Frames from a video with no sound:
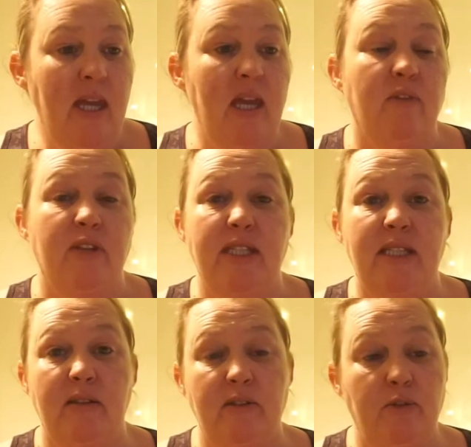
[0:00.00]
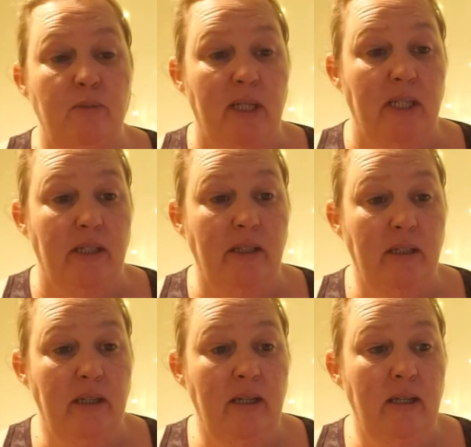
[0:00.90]
If this sounds familiar,
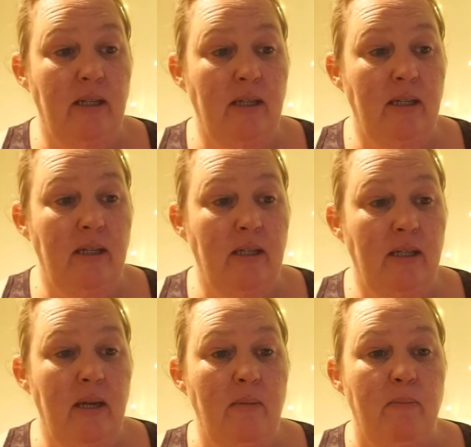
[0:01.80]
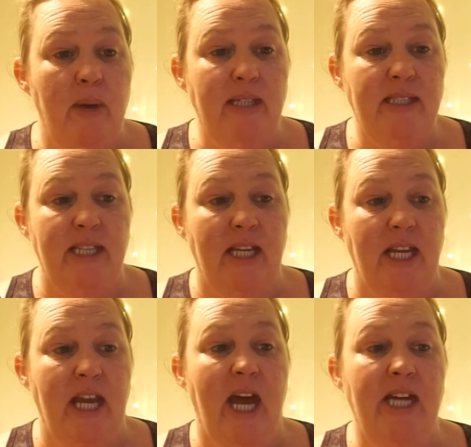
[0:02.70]

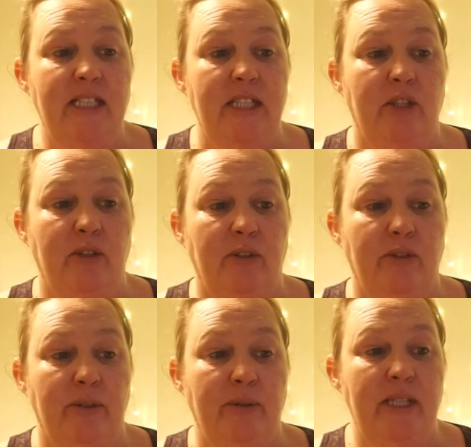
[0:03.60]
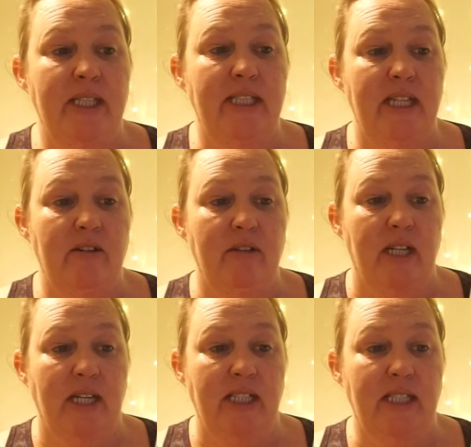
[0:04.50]
best-selling anti-guru Sarah
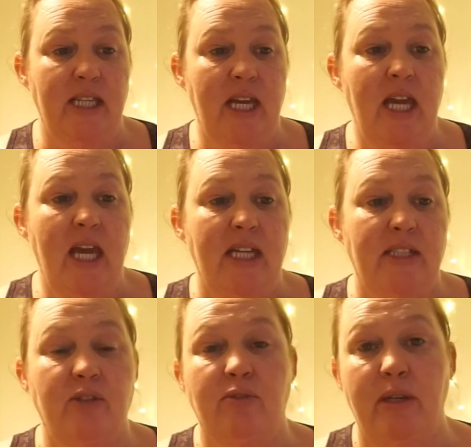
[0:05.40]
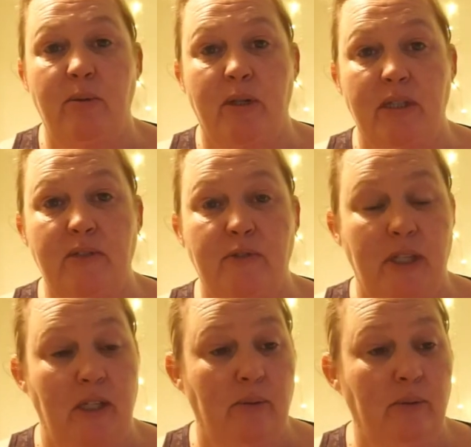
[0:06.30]
Knight has 3 words for
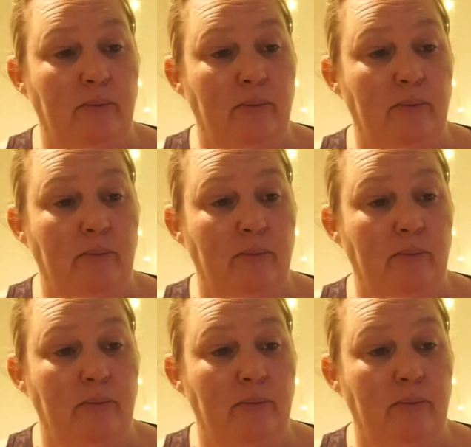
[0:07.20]
you.